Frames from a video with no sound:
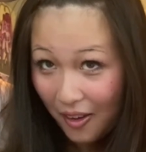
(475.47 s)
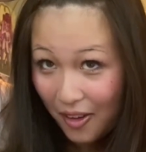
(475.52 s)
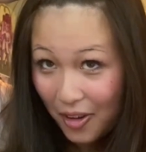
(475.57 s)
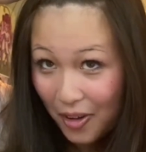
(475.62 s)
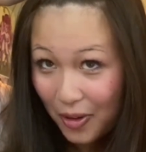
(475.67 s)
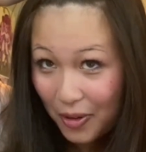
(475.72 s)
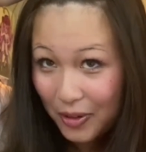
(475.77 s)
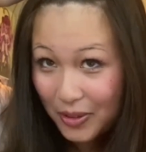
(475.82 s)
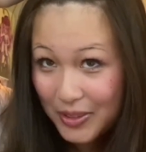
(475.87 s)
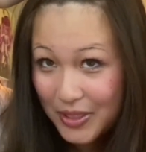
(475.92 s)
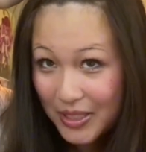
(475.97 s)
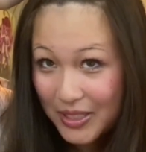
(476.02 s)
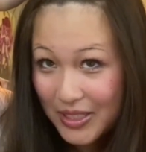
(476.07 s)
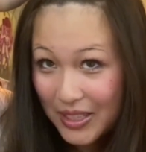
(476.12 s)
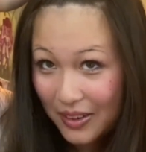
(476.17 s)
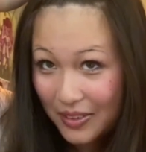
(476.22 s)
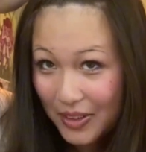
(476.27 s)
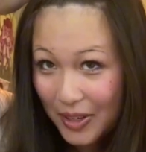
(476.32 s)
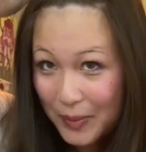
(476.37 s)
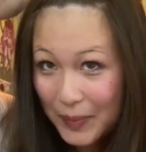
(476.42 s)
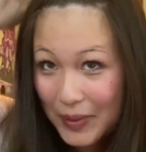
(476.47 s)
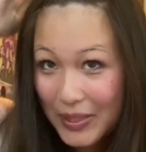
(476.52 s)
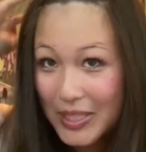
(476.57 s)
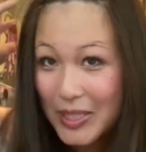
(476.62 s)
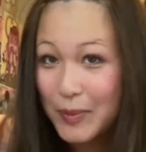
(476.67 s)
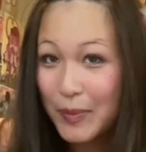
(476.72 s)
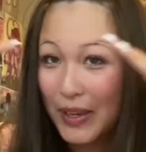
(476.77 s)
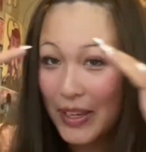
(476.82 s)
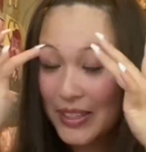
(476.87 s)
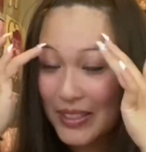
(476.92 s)
holding down all my
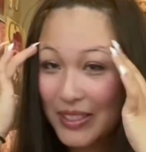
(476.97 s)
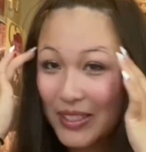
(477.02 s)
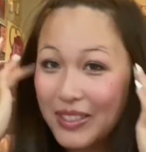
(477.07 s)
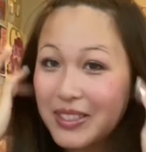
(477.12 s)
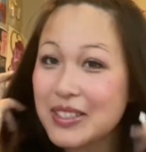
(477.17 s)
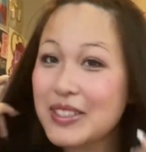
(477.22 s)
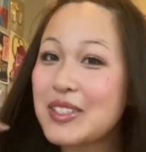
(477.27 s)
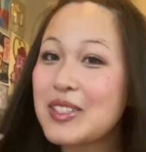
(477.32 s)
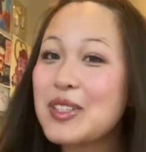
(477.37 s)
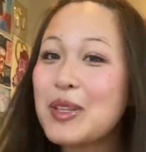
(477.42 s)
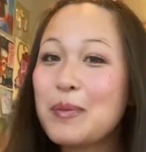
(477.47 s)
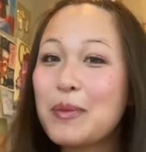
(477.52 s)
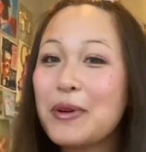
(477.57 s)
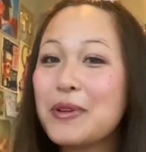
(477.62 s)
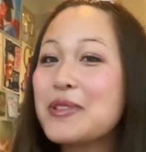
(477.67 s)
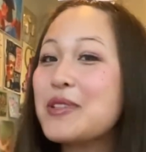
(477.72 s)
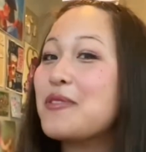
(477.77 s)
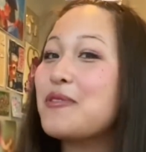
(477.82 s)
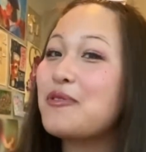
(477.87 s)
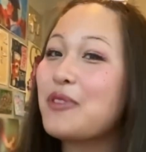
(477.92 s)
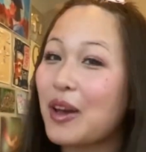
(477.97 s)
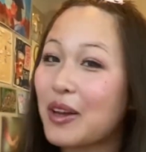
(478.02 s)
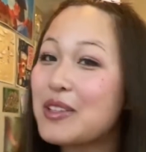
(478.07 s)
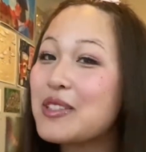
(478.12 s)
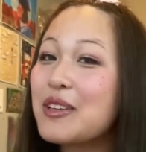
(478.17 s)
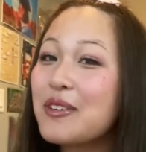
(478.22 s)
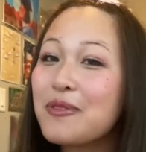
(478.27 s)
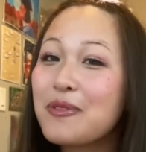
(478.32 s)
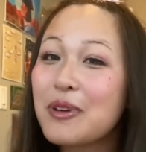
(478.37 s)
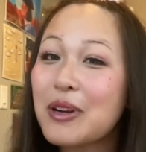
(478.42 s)
spikes. This isn't the most
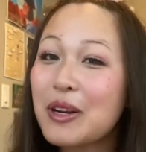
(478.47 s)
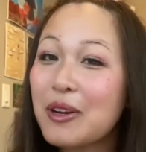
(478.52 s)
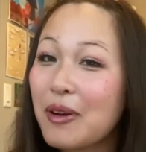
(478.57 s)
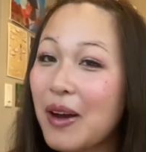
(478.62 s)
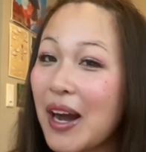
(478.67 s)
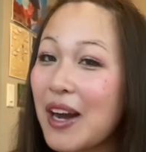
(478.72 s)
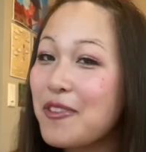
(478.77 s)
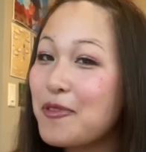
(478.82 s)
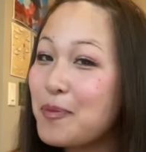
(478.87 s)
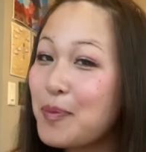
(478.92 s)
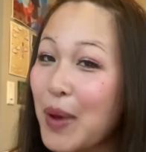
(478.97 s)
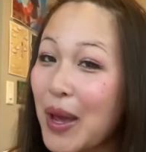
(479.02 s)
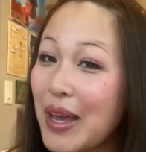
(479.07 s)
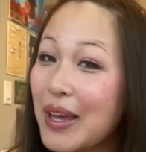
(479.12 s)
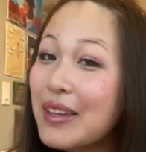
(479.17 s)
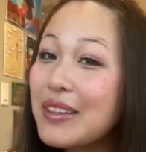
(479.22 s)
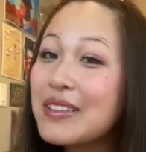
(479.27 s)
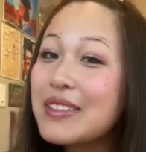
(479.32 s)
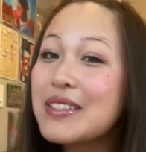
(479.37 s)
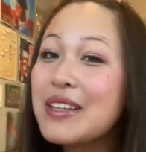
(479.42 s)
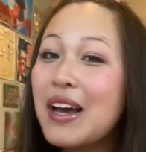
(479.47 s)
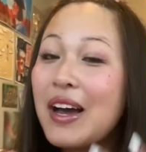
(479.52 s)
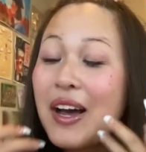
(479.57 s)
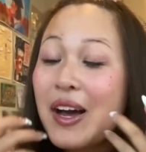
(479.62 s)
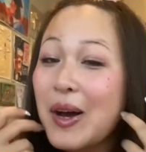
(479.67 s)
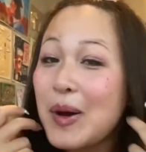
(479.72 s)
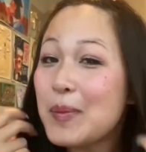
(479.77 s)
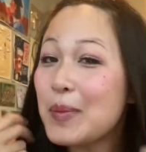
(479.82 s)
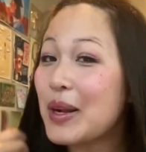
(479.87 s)
effective when you have bangs, but